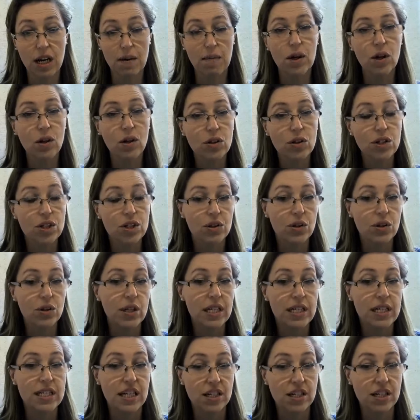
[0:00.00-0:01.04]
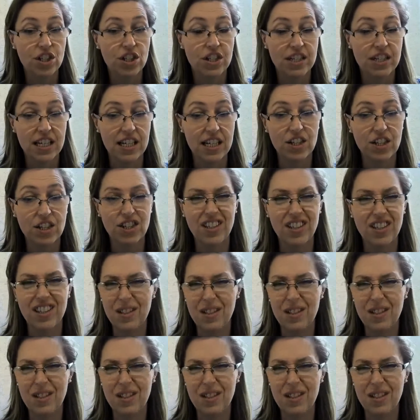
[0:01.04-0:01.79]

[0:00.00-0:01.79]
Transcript: to come along to an induction session.